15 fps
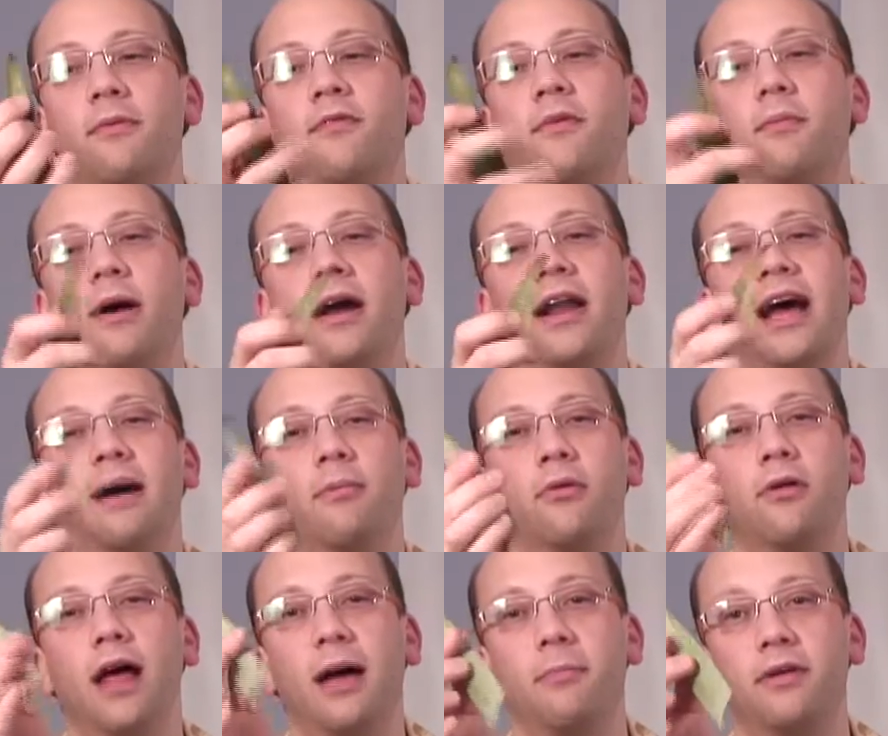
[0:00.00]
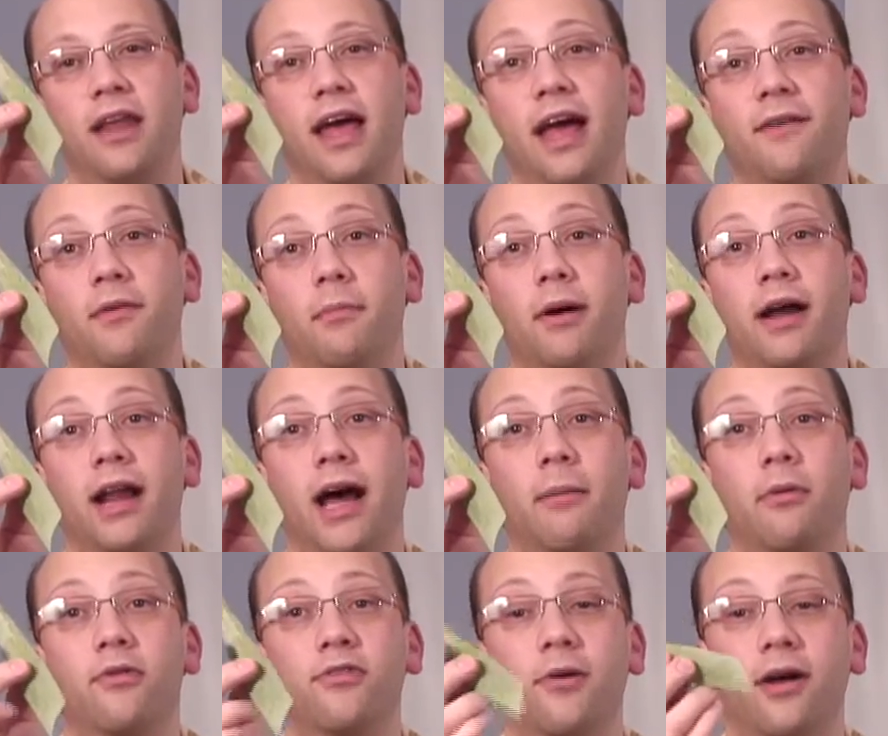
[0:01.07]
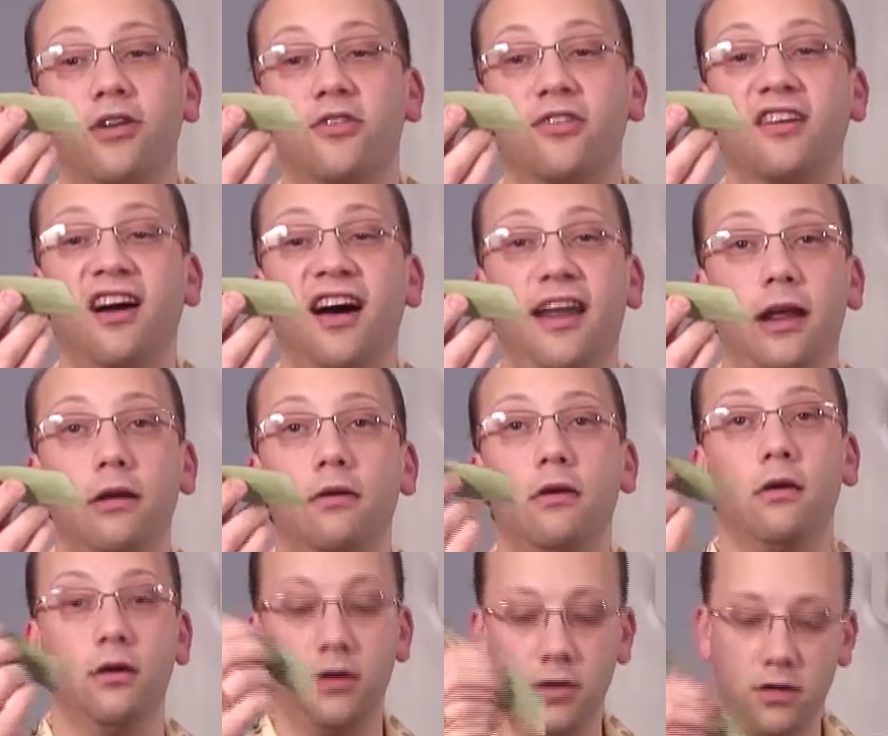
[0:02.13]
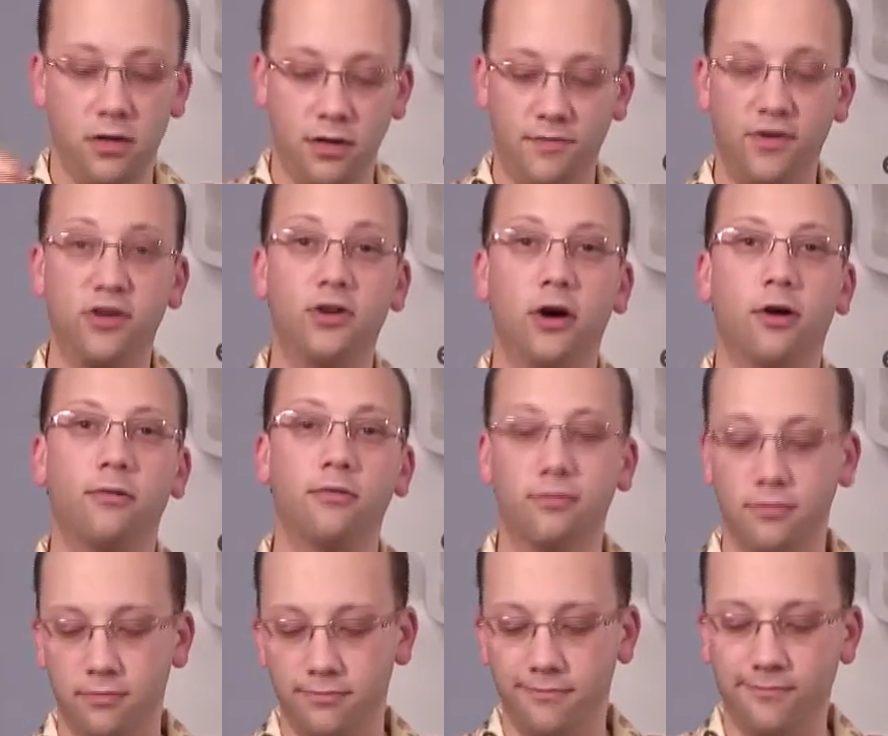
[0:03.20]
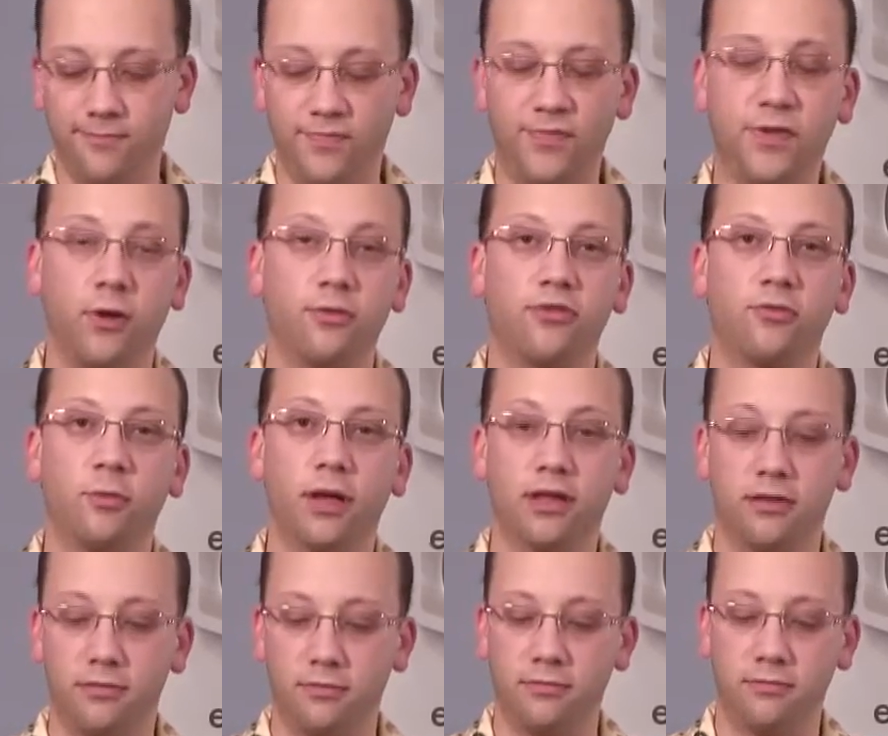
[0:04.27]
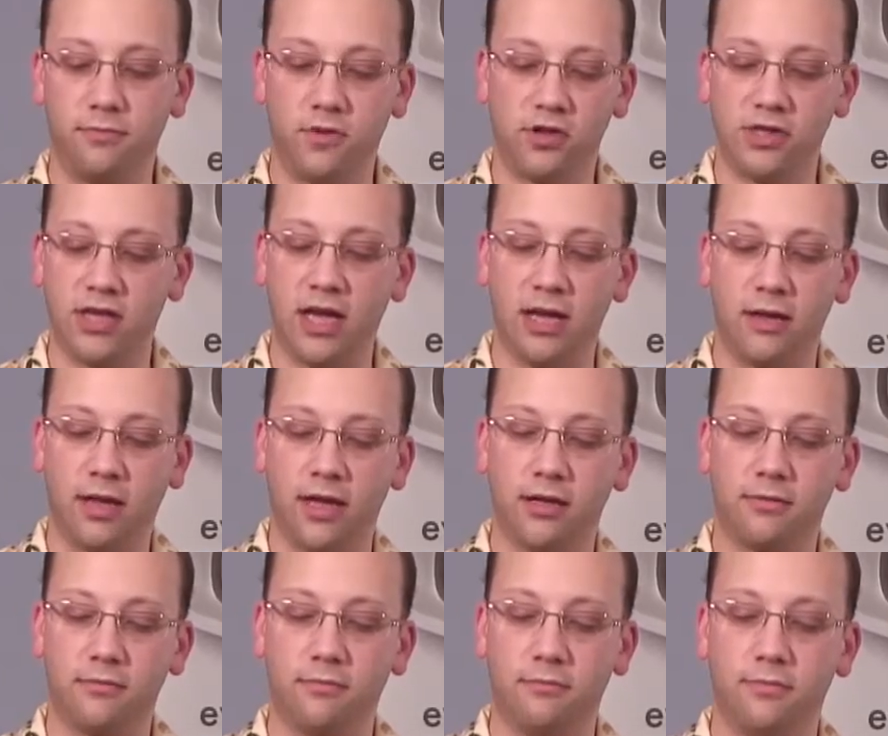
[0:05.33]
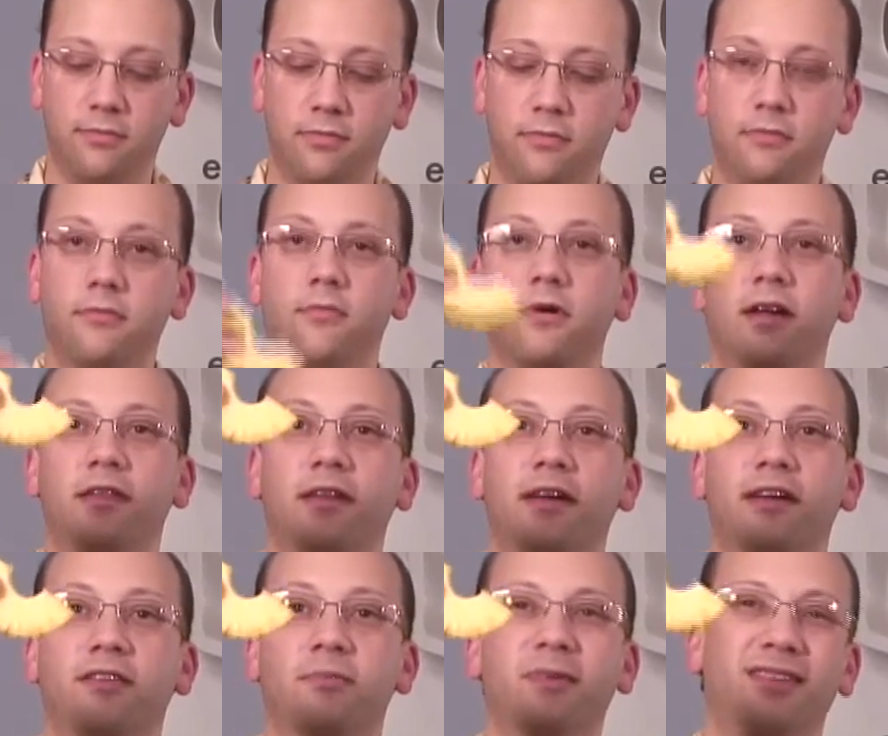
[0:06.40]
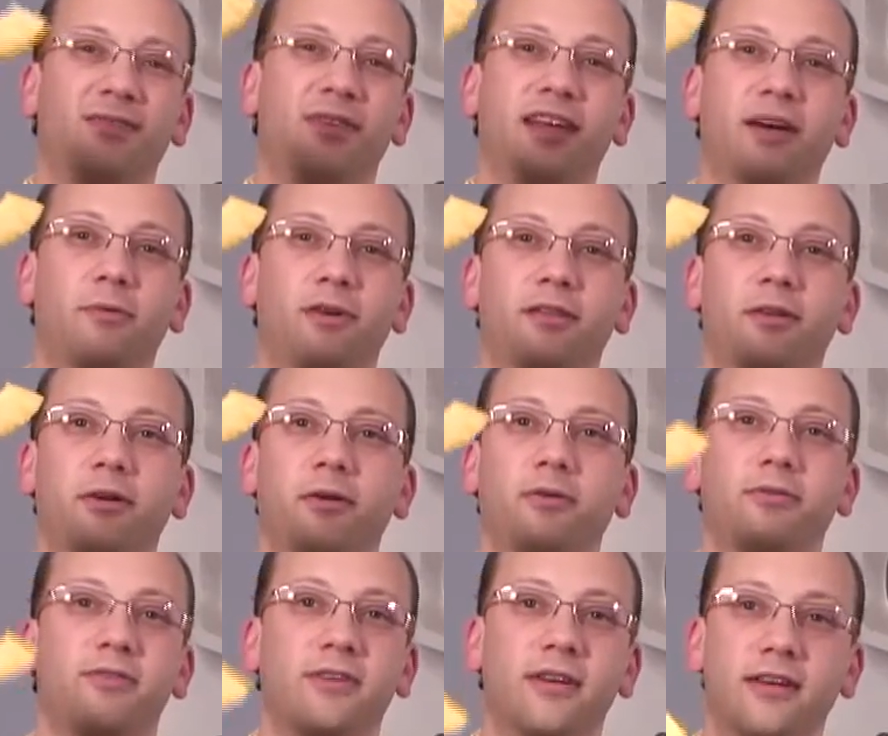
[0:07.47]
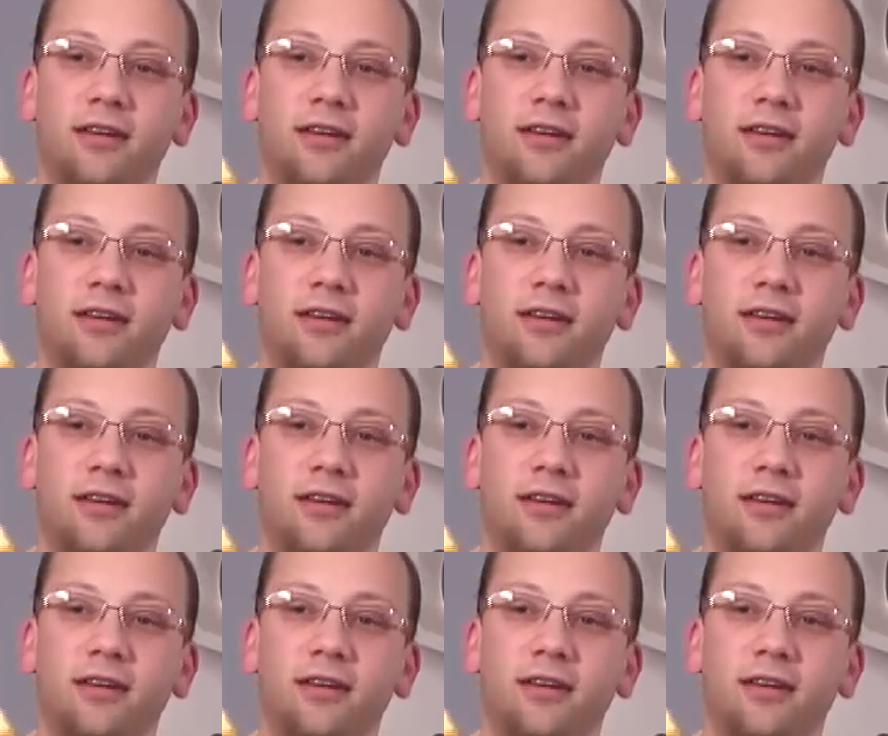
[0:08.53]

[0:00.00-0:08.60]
of a pineapple. Happen to have a pineapple, so I just cut it. If you don't, don't sweat, just get like one of these. But if you get one of those,